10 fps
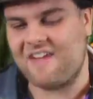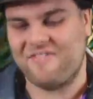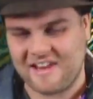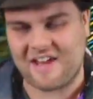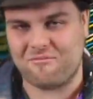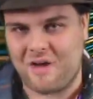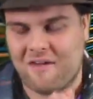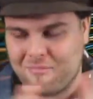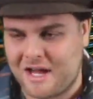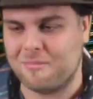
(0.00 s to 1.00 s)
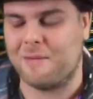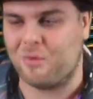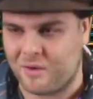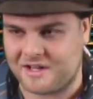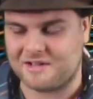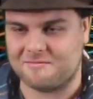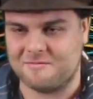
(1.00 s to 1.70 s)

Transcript: I feel like I've made my point.